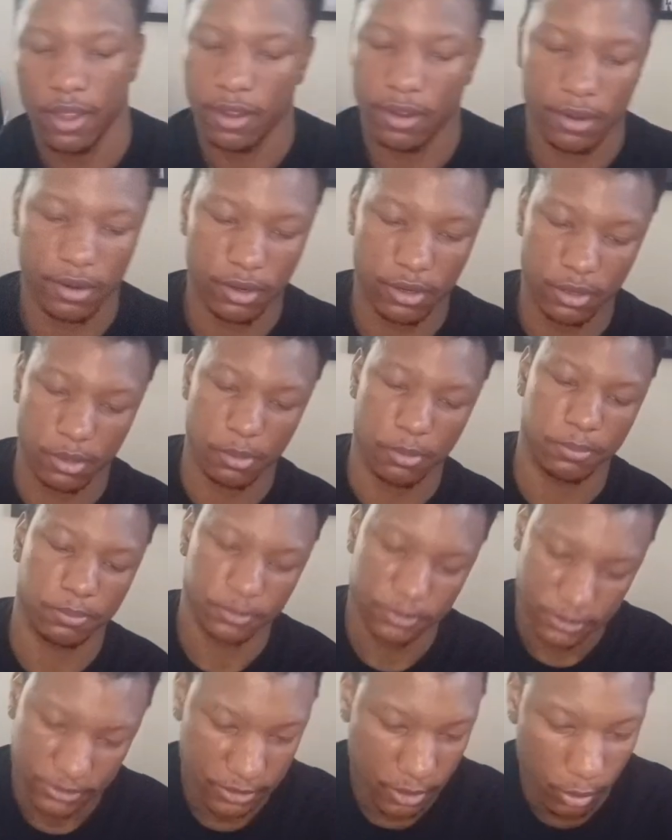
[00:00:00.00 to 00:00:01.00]

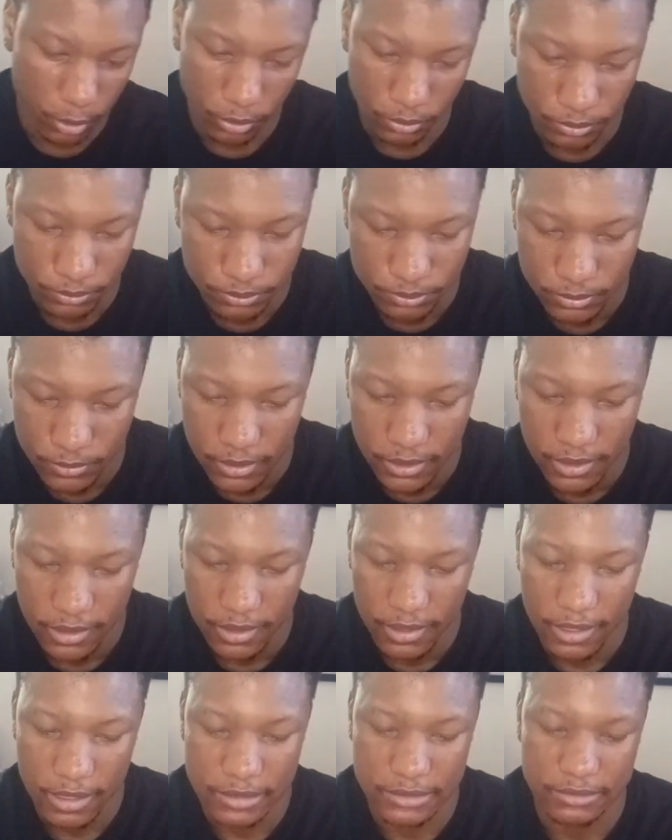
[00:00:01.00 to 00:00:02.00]
So
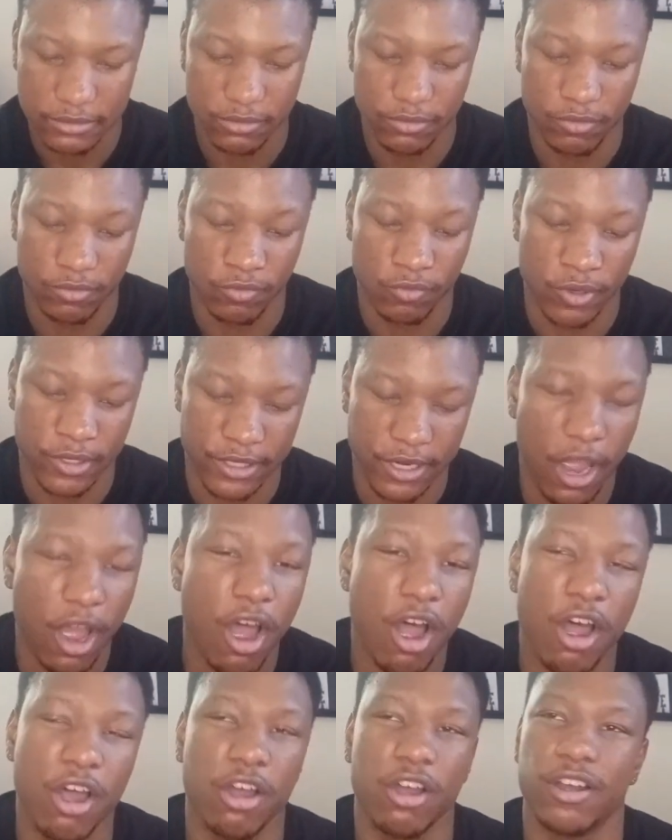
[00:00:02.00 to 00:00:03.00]
when
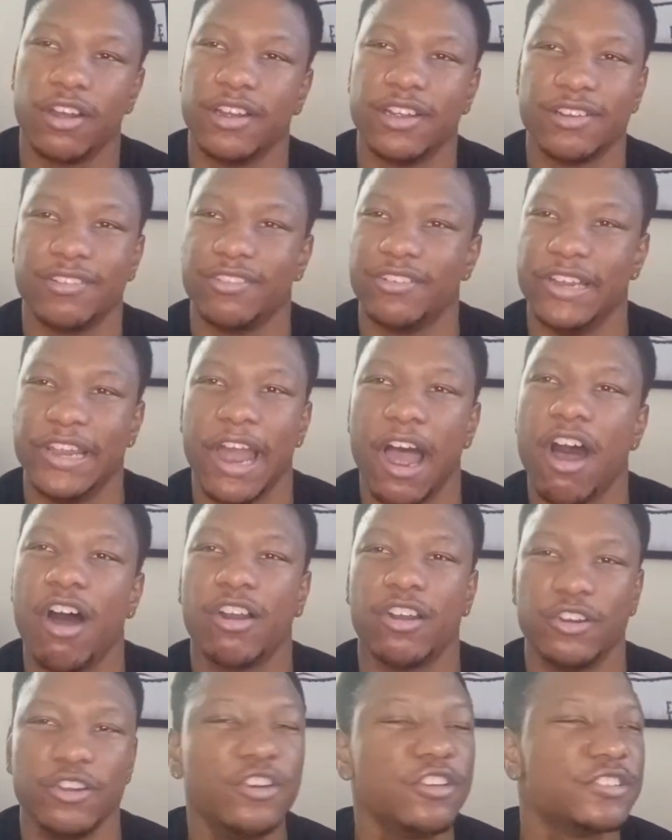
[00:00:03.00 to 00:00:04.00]

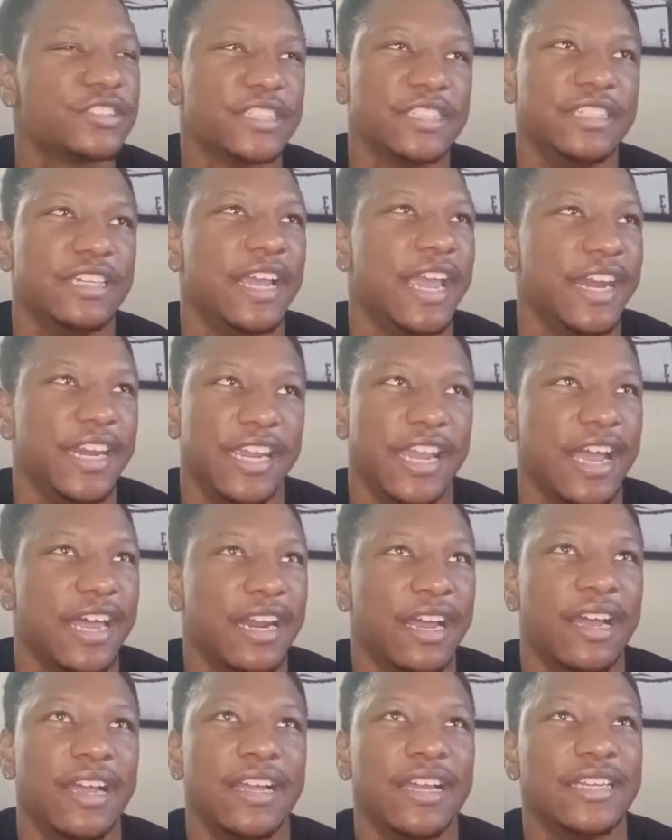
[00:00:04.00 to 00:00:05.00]
y'all losing
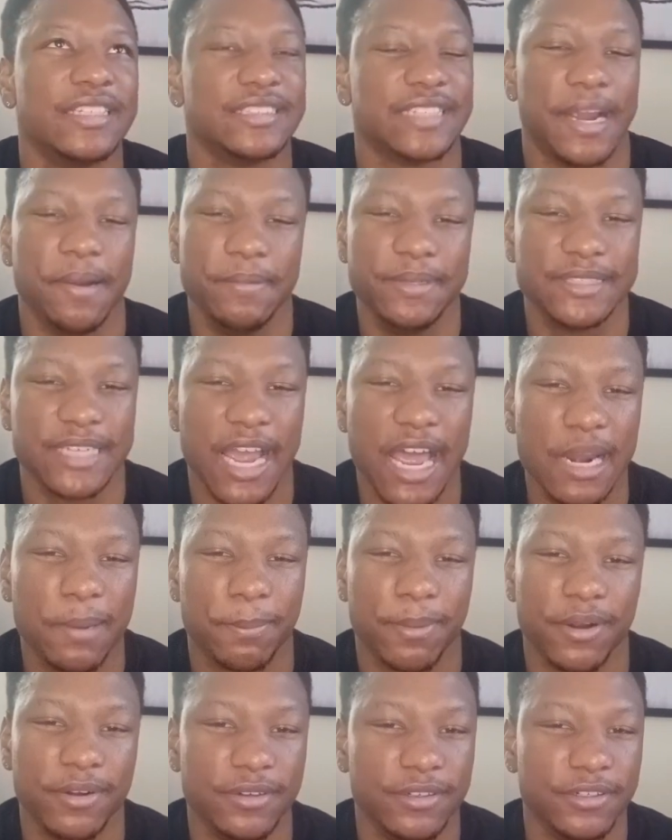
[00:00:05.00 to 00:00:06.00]
Indiana, Tyrese
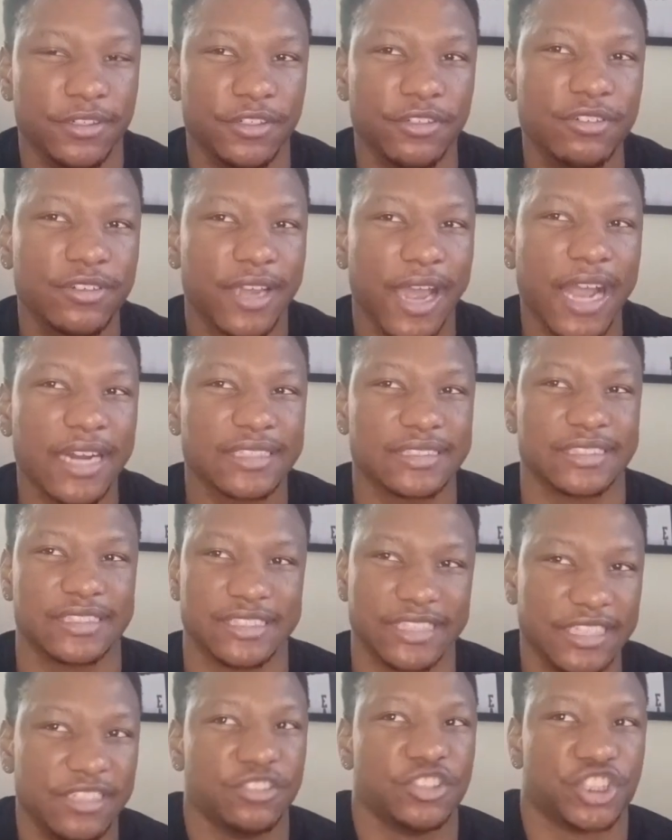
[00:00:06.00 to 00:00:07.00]
Halliburton, you got to
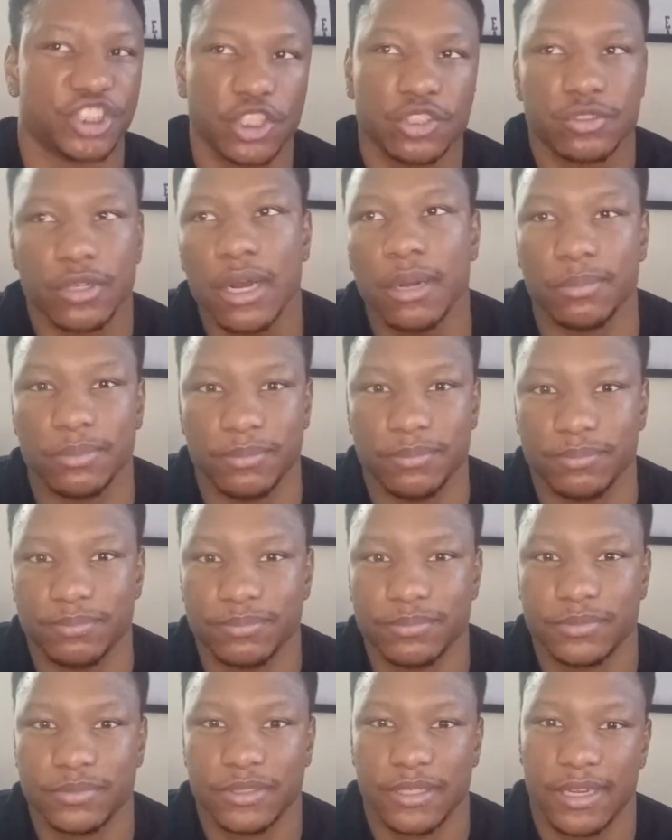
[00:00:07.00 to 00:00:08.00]
still show up
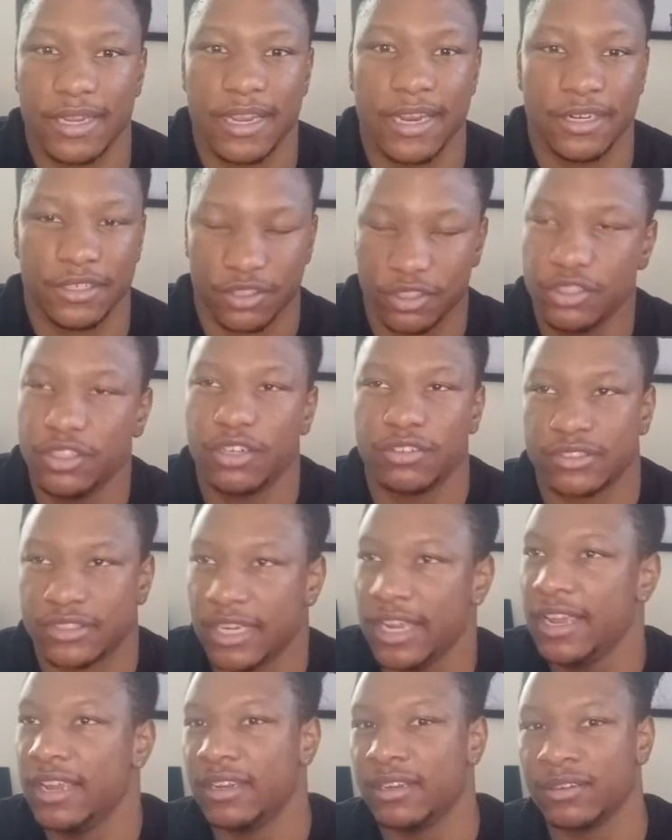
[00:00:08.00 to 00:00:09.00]
and do your
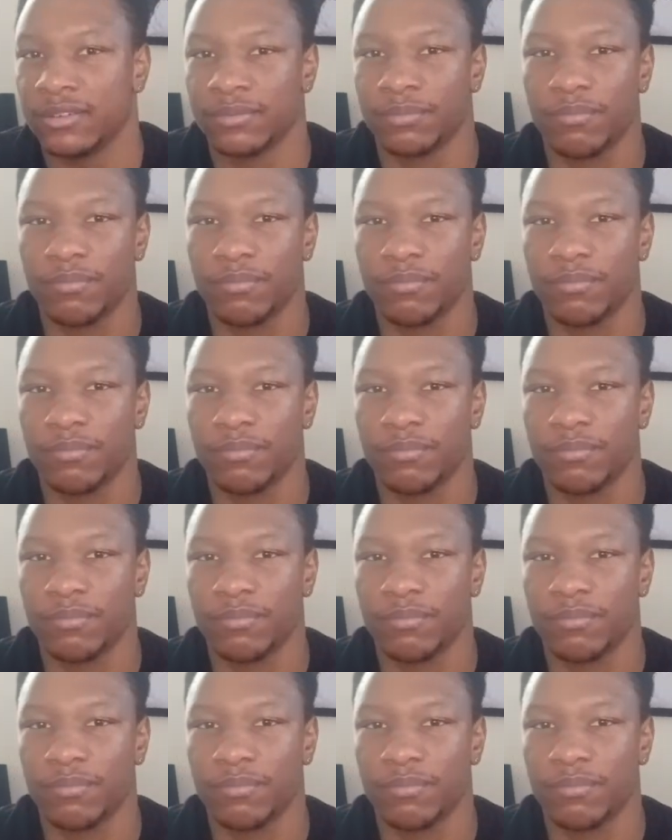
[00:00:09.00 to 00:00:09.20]
thing.